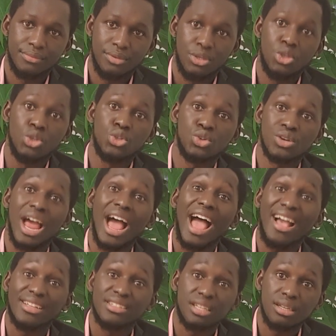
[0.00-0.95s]
you should
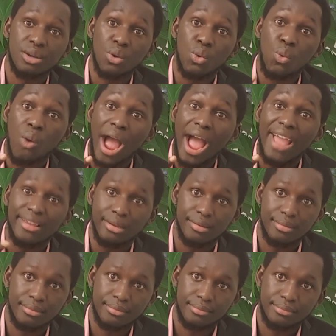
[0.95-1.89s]
ask why.
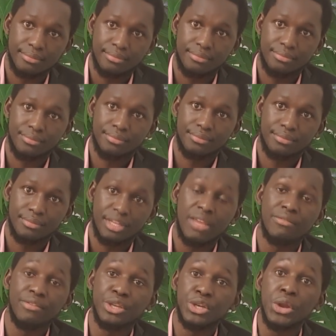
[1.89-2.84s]

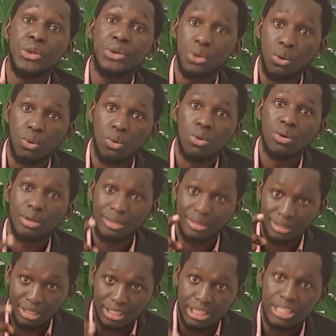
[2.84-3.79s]
If you don't know,
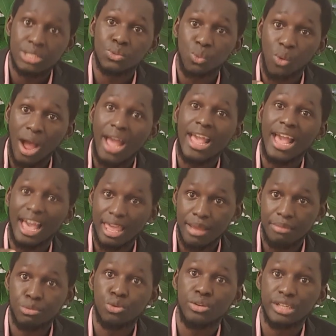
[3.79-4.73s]
this is why I
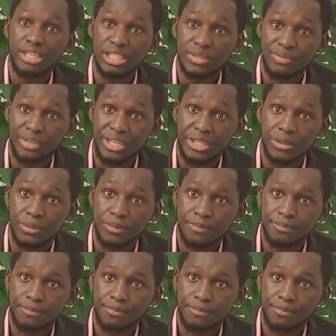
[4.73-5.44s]
am doing this video.